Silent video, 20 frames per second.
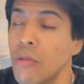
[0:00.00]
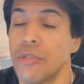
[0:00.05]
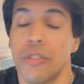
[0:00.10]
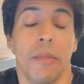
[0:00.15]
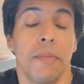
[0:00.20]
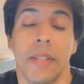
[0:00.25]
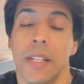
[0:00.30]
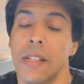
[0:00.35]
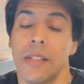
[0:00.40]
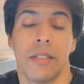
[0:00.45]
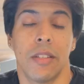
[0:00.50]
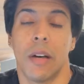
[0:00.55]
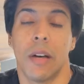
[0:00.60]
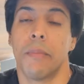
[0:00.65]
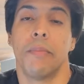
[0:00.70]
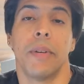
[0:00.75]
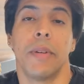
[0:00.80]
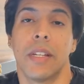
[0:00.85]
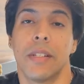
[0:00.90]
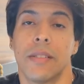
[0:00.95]
something is
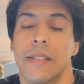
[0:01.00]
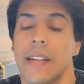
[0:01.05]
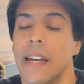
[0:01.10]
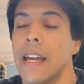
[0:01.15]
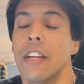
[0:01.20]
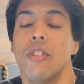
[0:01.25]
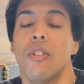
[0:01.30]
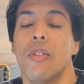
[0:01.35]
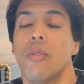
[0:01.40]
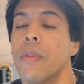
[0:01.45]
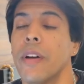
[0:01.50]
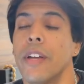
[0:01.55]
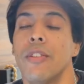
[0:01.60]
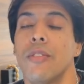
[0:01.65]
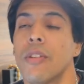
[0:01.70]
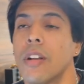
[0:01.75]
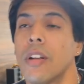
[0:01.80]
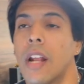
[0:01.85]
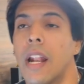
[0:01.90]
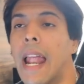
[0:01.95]
up, because ain't no way
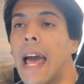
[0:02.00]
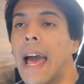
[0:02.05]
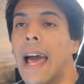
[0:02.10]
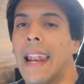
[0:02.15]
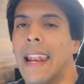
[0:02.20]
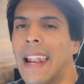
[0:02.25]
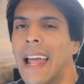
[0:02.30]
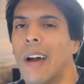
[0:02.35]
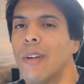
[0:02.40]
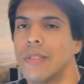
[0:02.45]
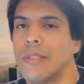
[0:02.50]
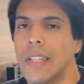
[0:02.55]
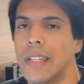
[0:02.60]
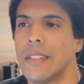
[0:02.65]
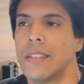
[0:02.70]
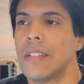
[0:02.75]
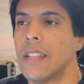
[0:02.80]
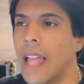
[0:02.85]
you're gonna allow this.